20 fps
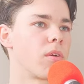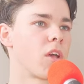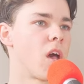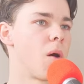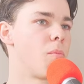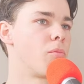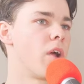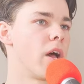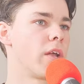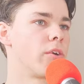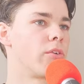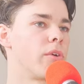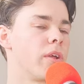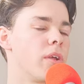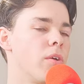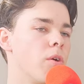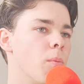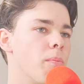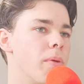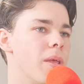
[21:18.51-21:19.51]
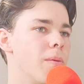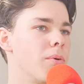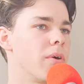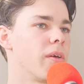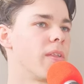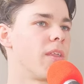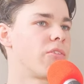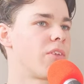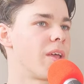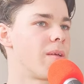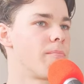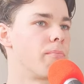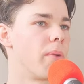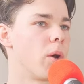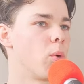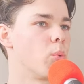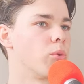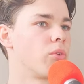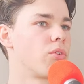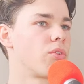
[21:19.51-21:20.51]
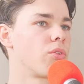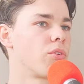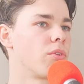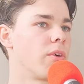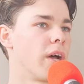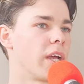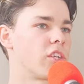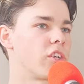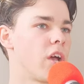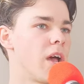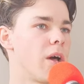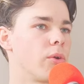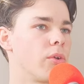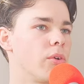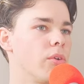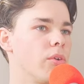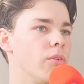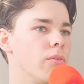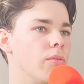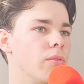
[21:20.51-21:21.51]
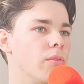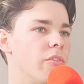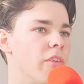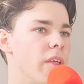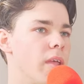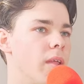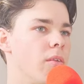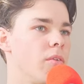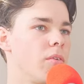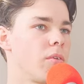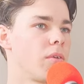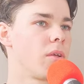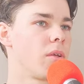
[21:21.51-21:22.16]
camaraderie or people in the same boat like childhood did.